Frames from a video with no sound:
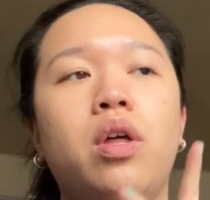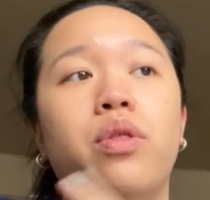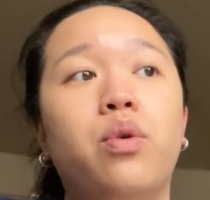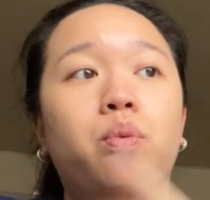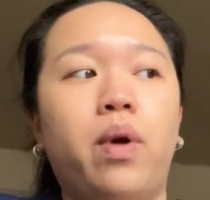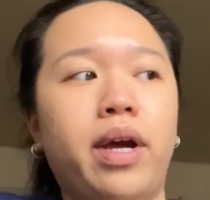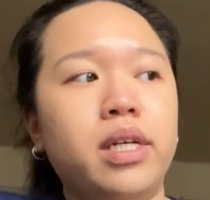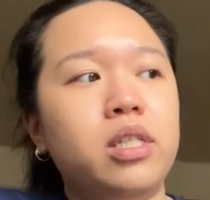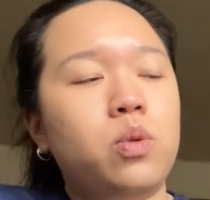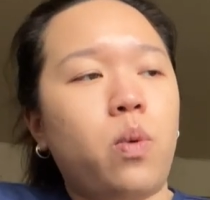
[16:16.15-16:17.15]
the
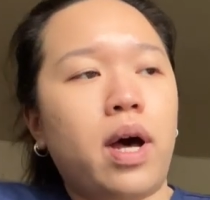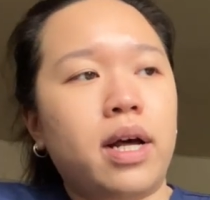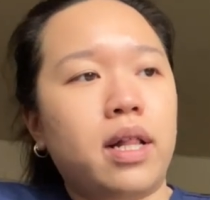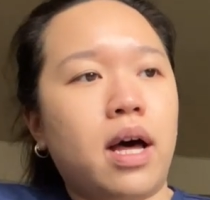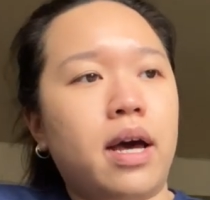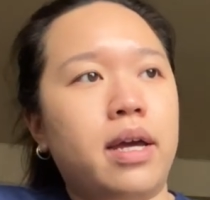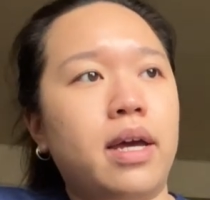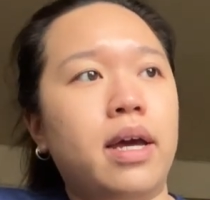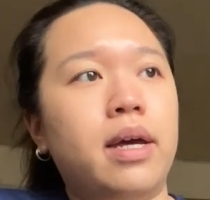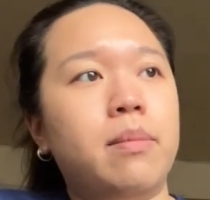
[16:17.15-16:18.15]
rice while I
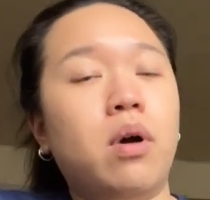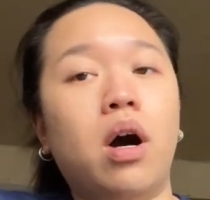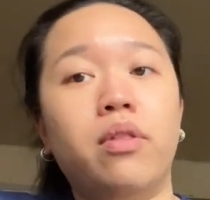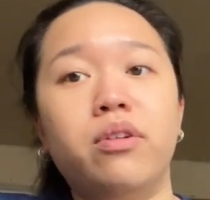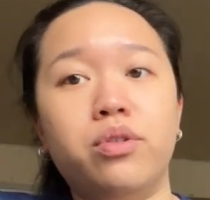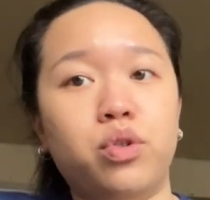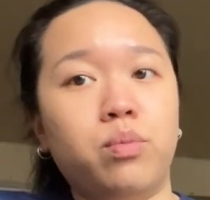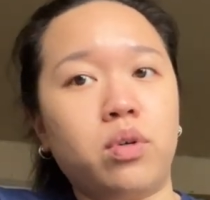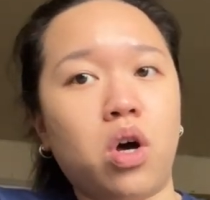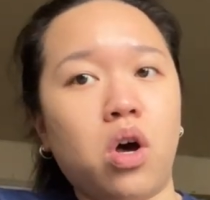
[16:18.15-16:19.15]
am on the
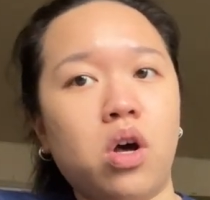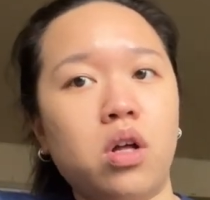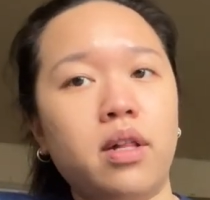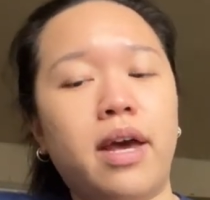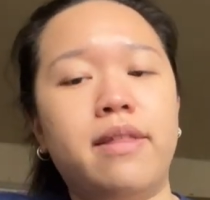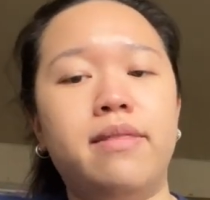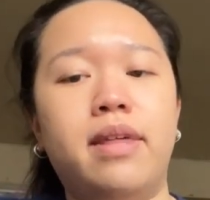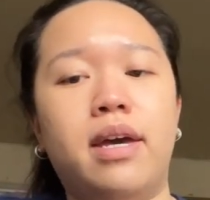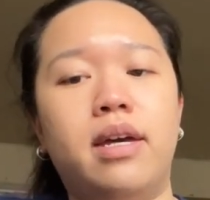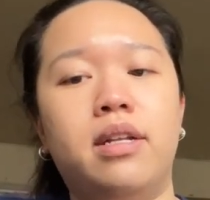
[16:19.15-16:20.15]
Zoom call and
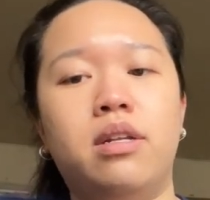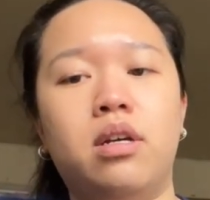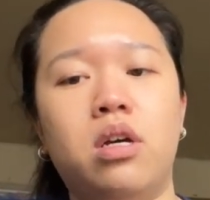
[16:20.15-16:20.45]
then